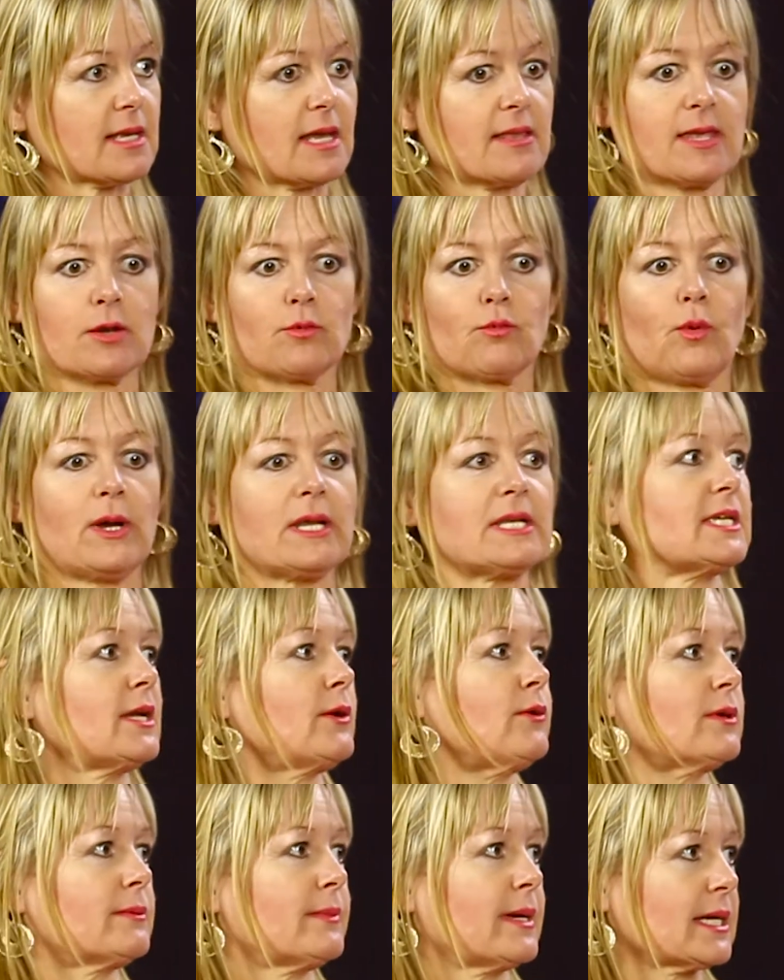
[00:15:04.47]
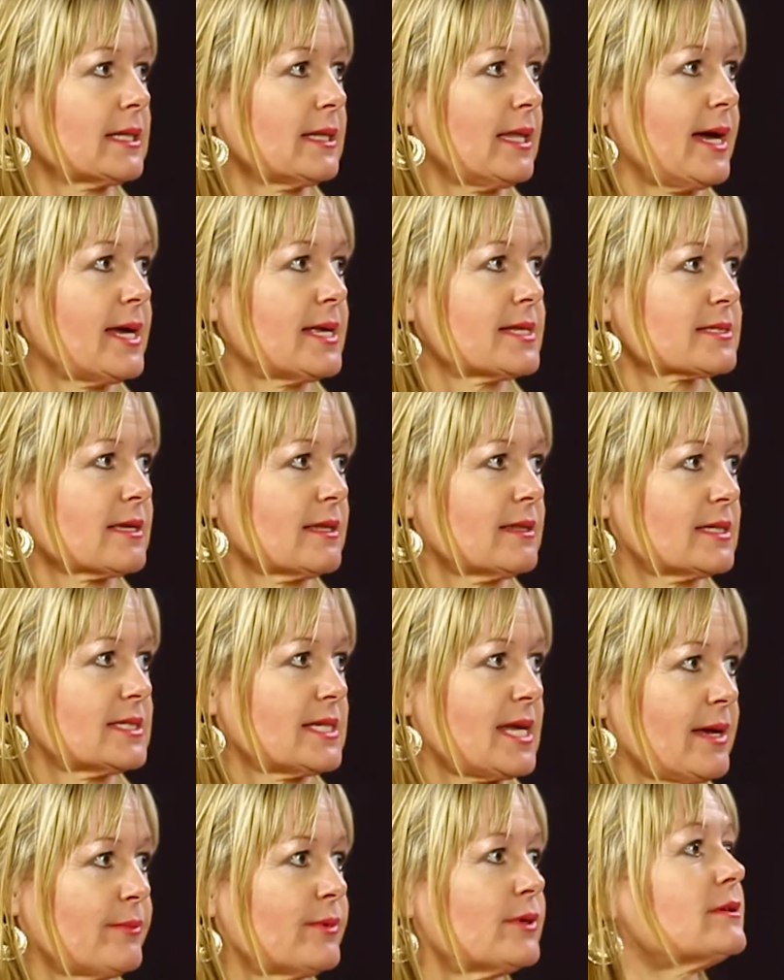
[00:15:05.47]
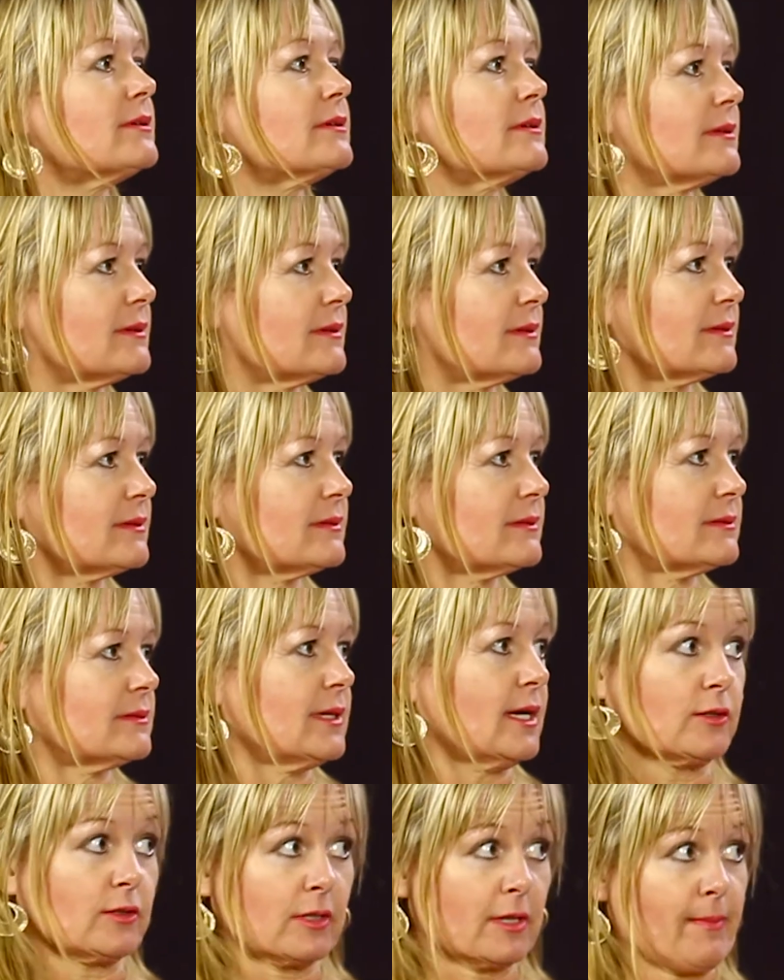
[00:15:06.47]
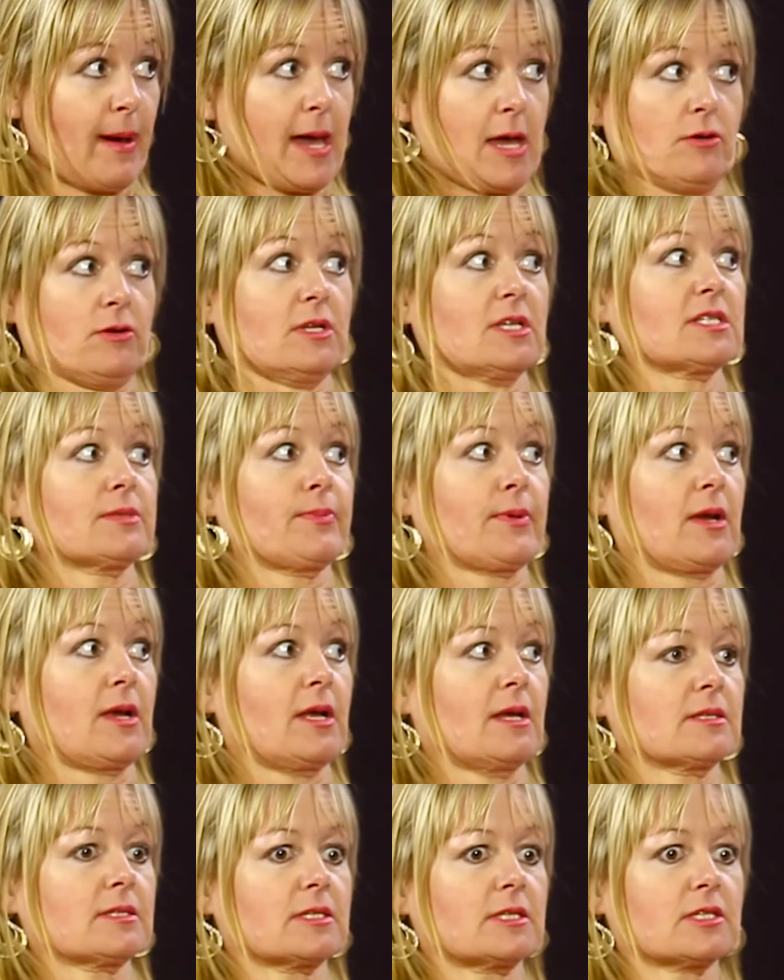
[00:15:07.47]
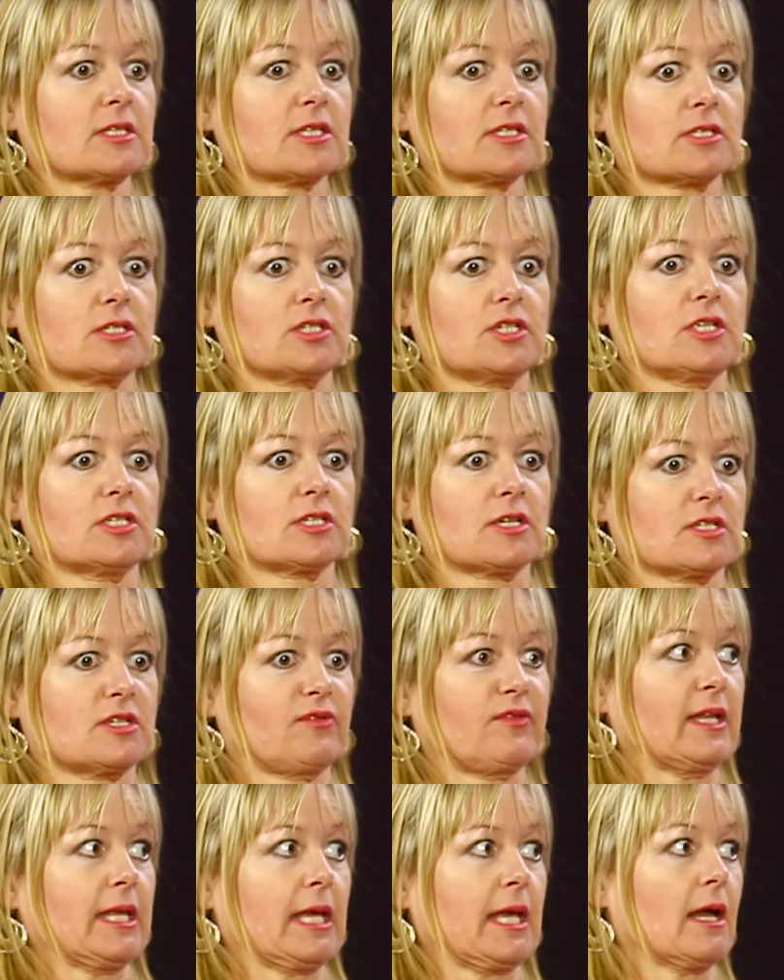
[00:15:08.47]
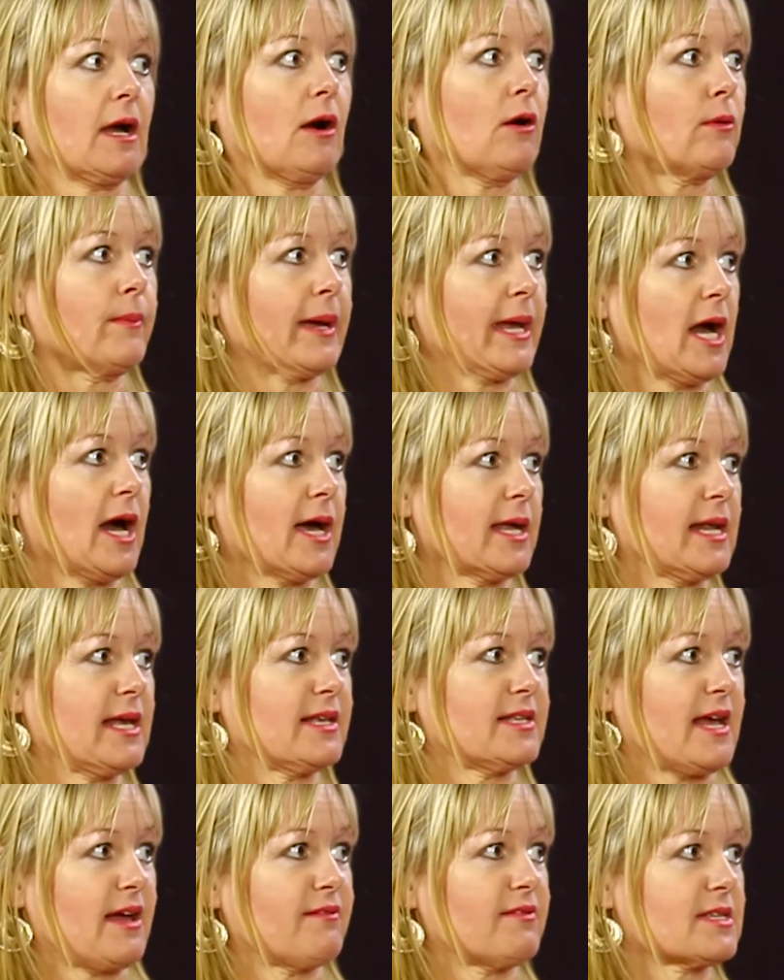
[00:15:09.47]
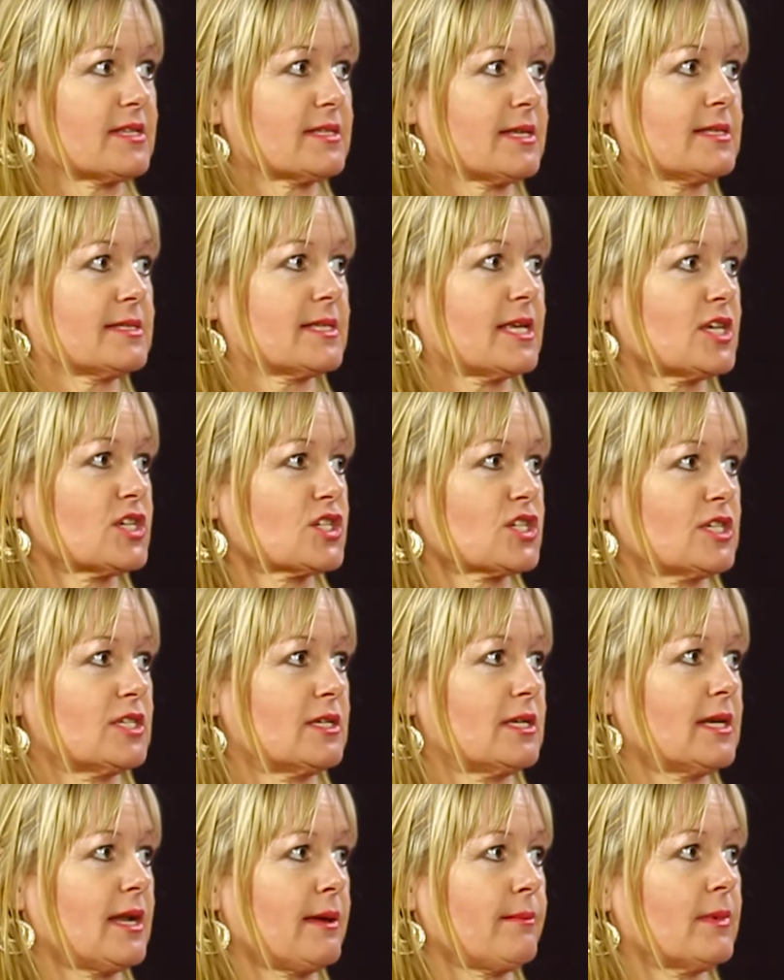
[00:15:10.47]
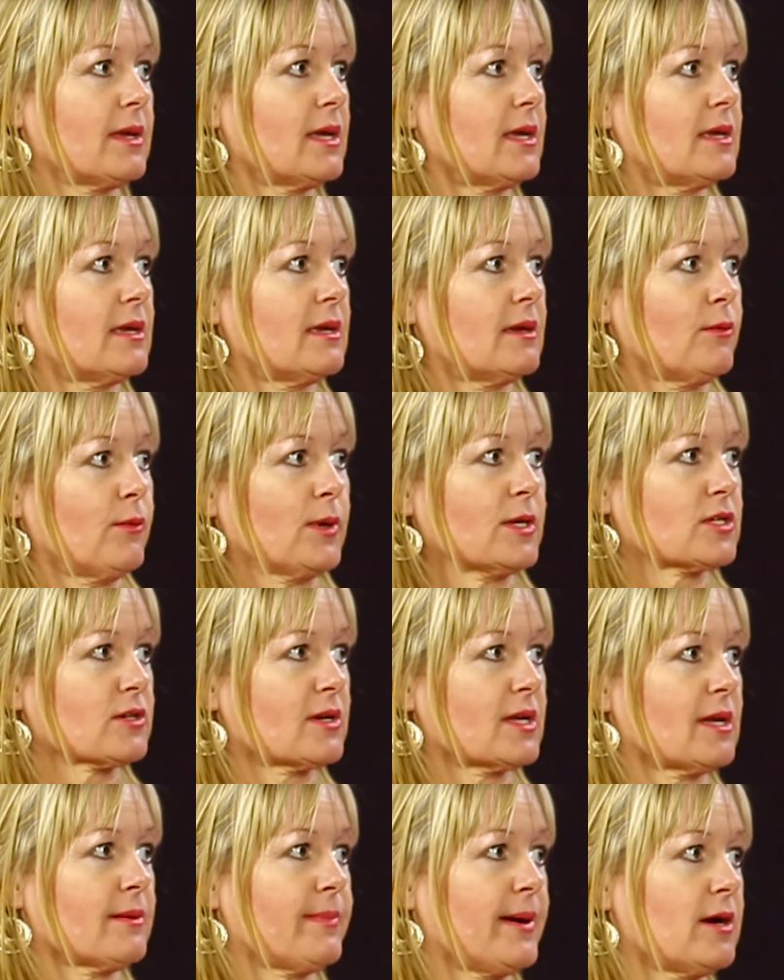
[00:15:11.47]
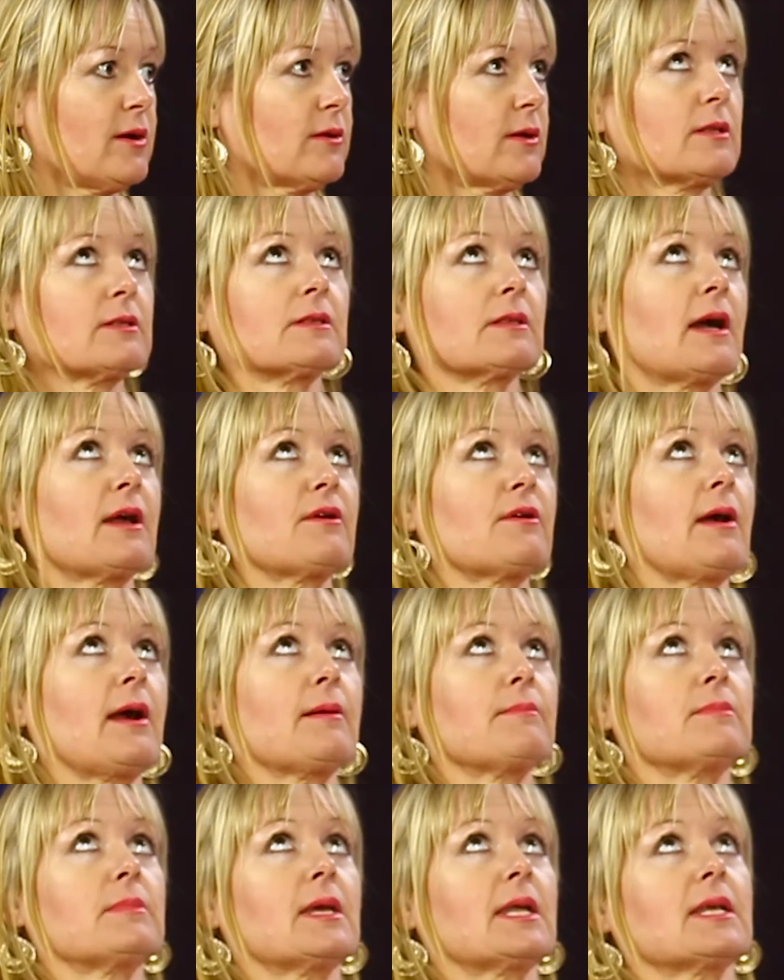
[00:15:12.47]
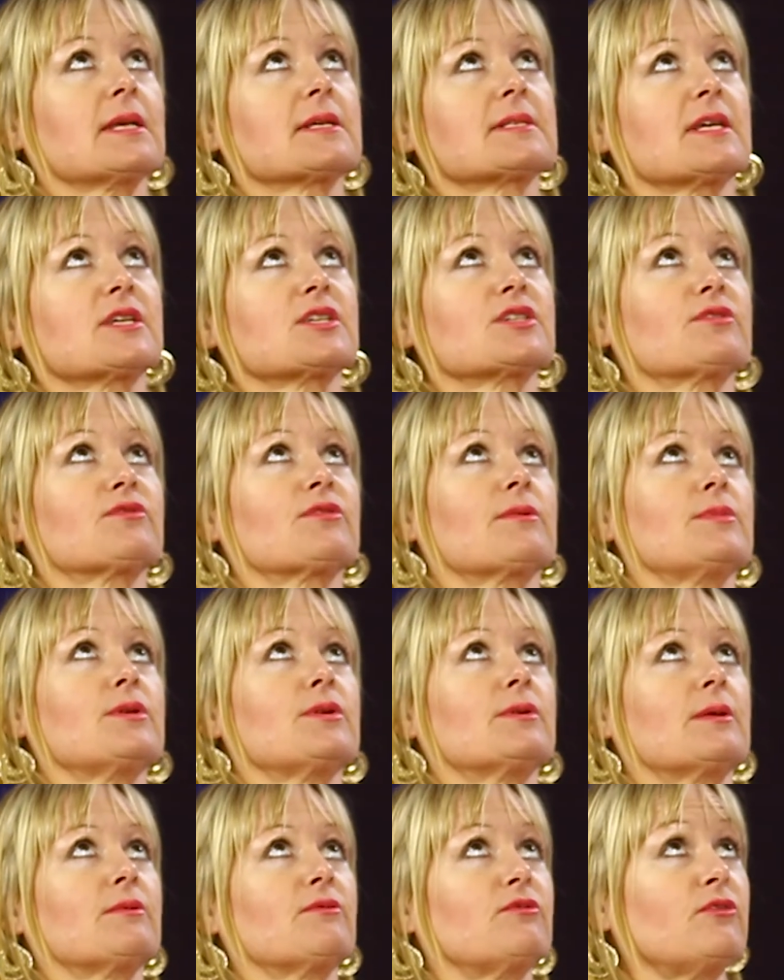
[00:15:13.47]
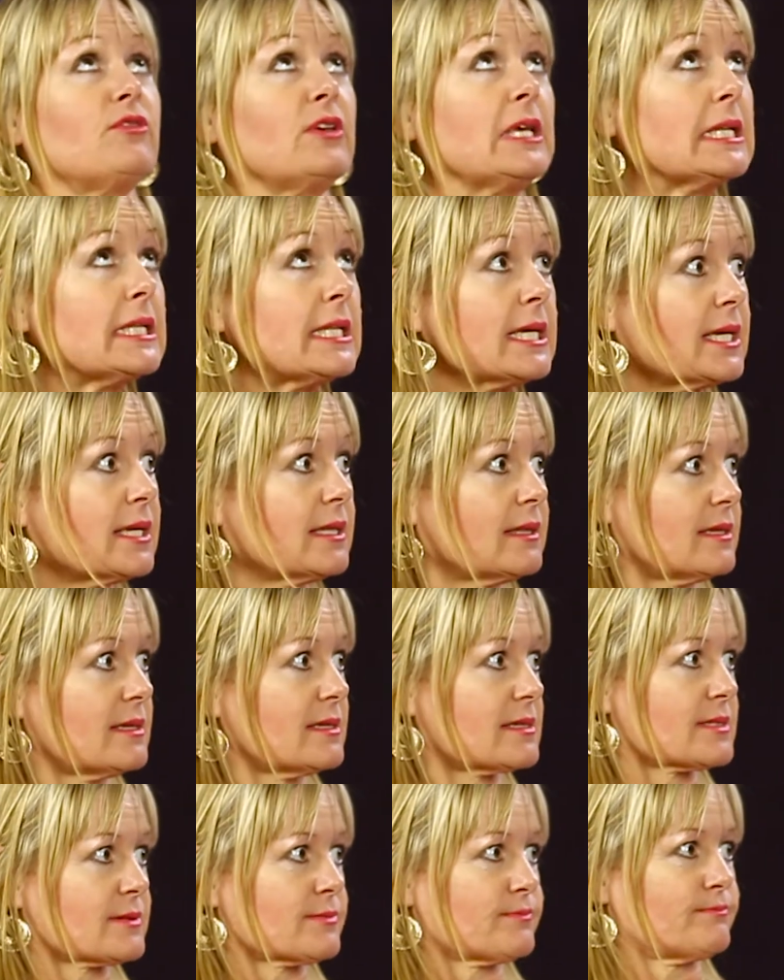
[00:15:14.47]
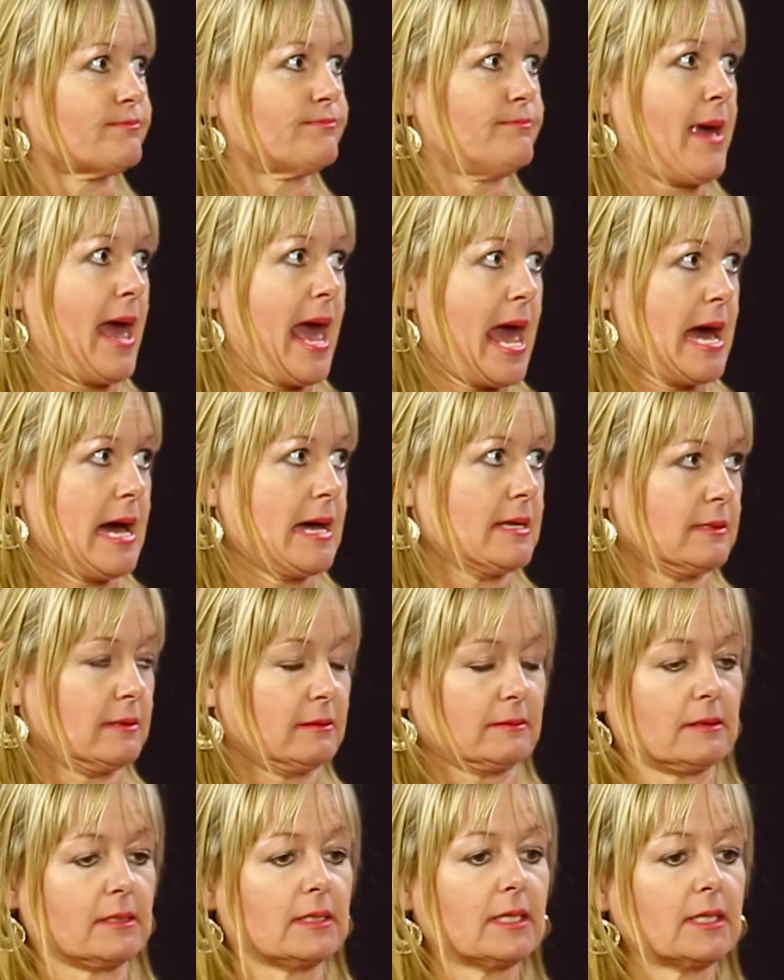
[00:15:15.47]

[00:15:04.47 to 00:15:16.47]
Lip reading: And then one day, one of my clients on the table, not only my own experience, she starts feeling, oh my God, I have this sensation and I'm wondering about, and I'm getting a session from you and I'm feeling these man, or